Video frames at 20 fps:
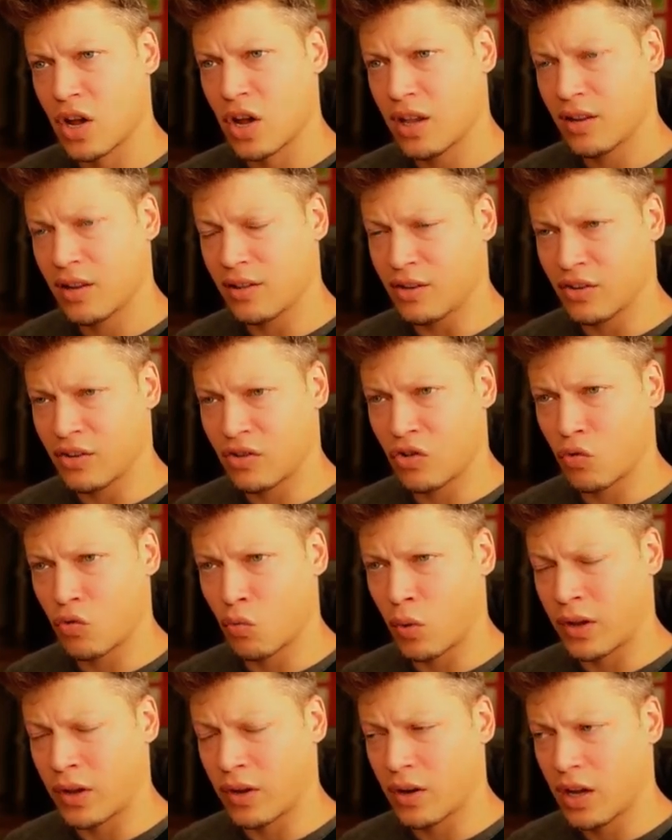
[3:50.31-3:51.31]
This is
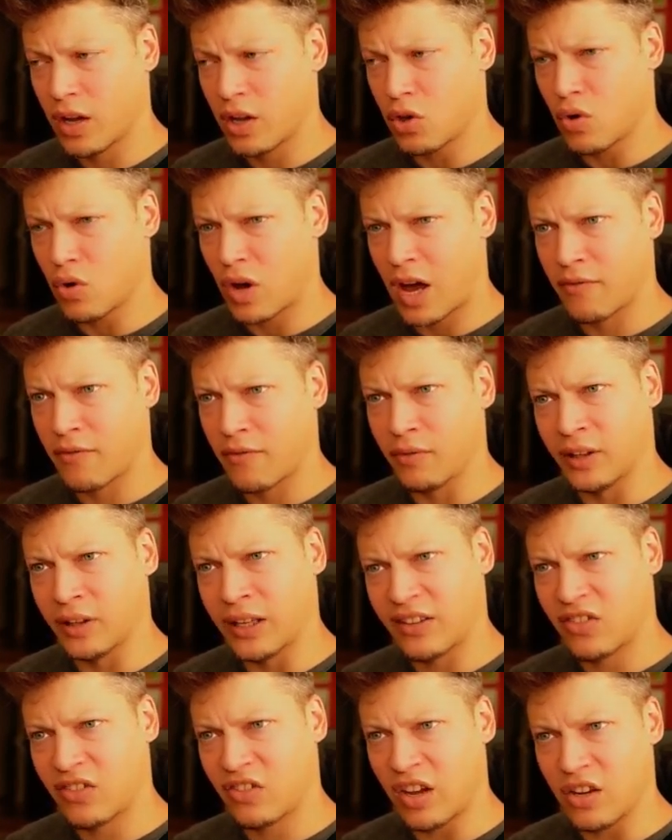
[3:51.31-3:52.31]
when you have,
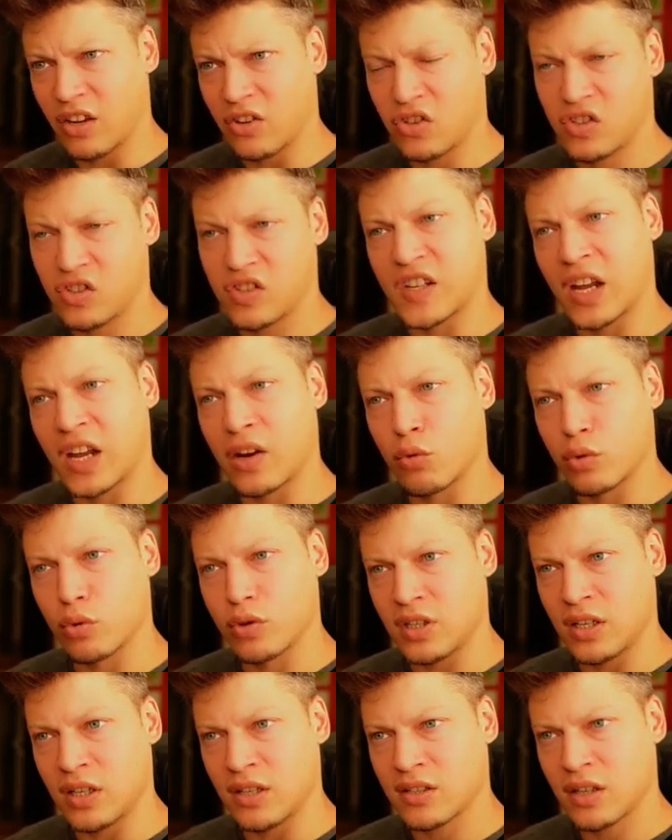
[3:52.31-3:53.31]
let's say, 10
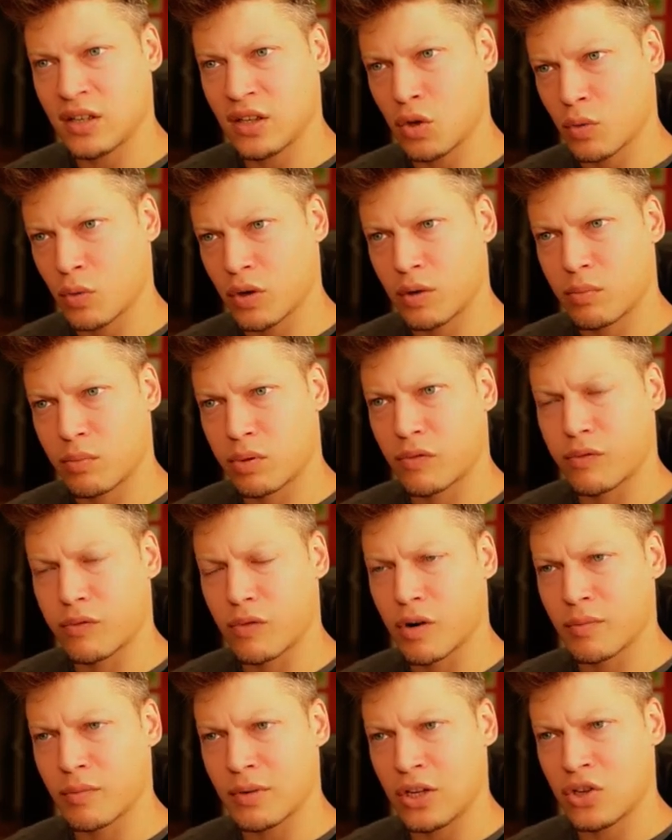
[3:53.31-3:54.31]
routines that you want to
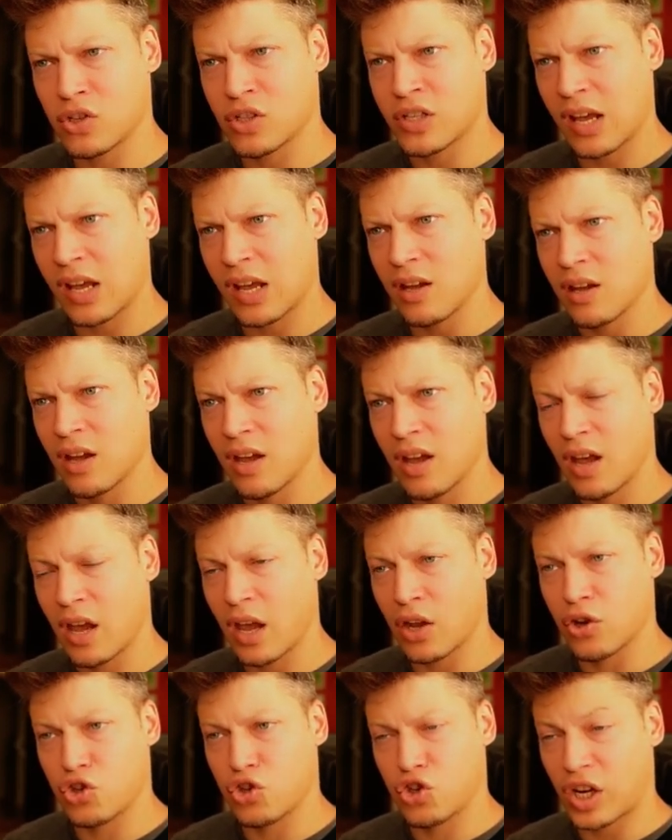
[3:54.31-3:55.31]
perform each day,
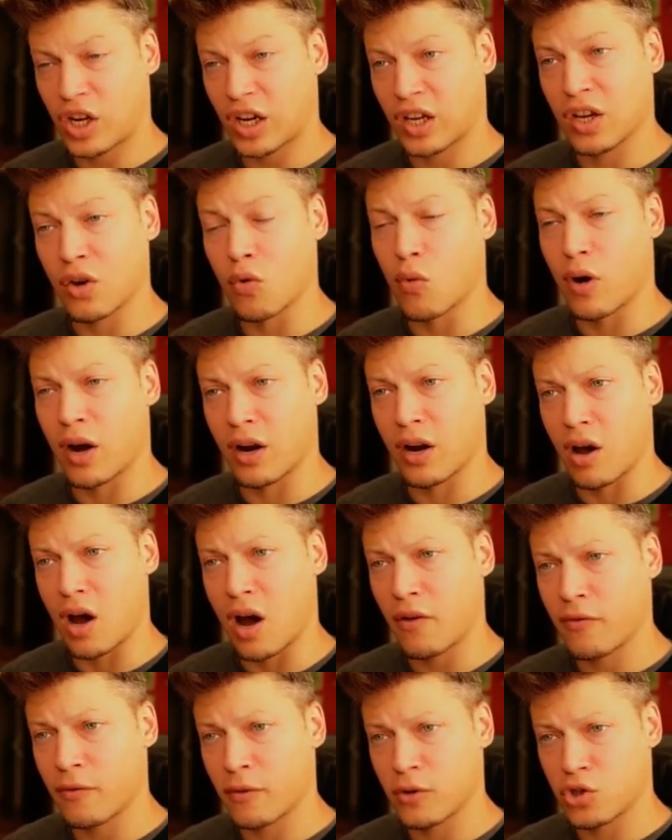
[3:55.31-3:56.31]
and checking one
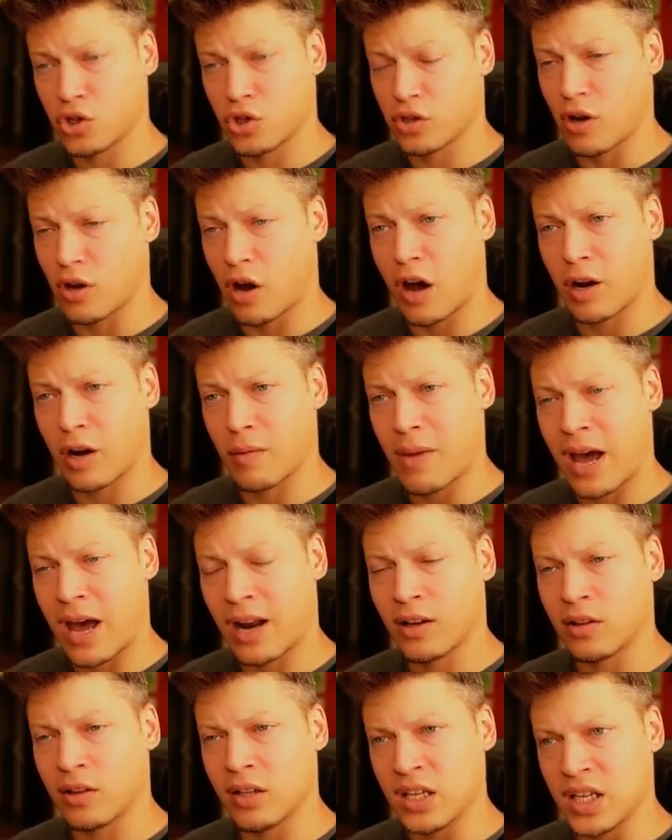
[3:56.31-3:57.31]
off just
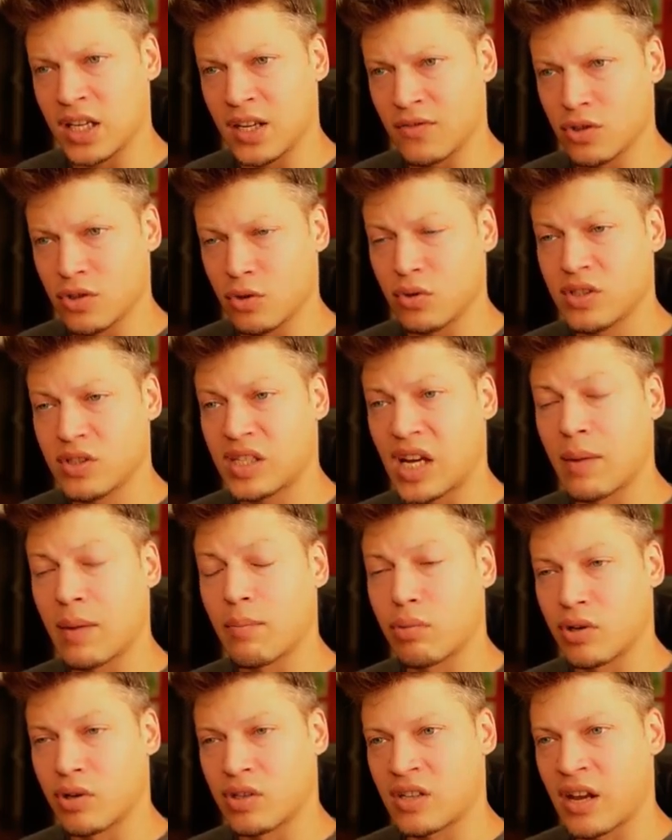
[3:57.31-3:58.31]
automatically gives you
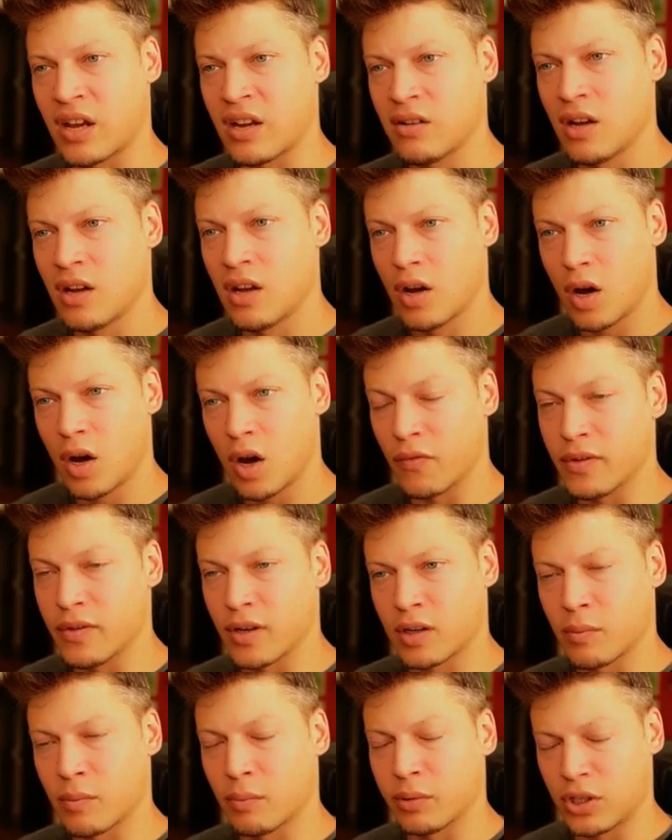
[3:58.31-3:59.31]
10% of the
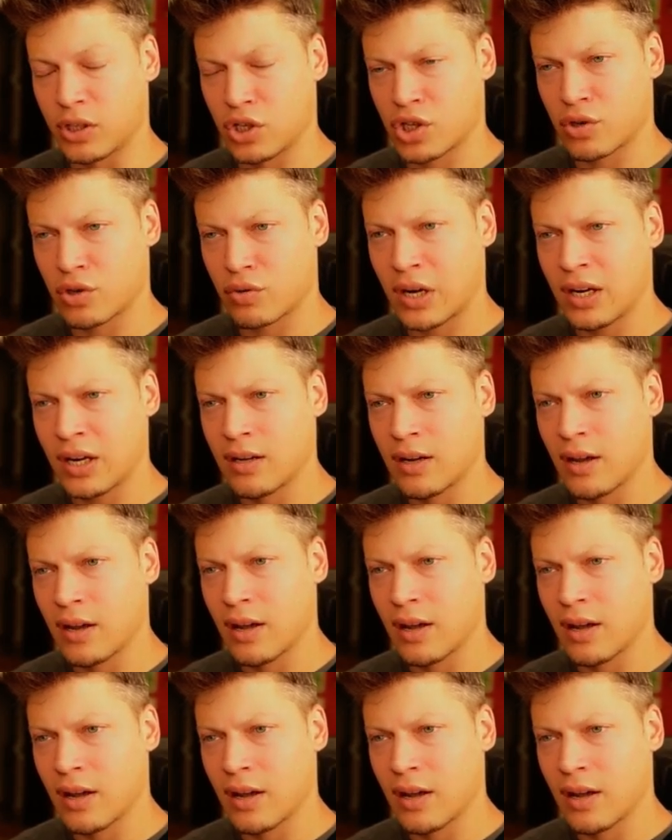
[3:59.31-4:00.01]
completion rate.